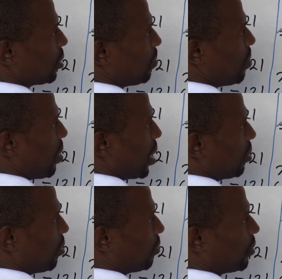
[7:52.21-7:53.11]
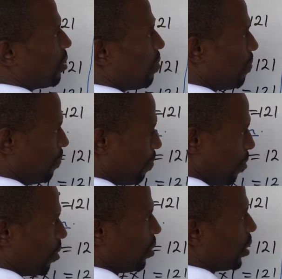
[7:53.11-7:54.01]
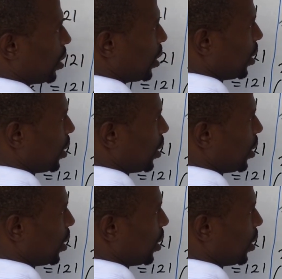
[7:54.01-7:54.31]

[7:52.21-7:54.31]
to the power of 4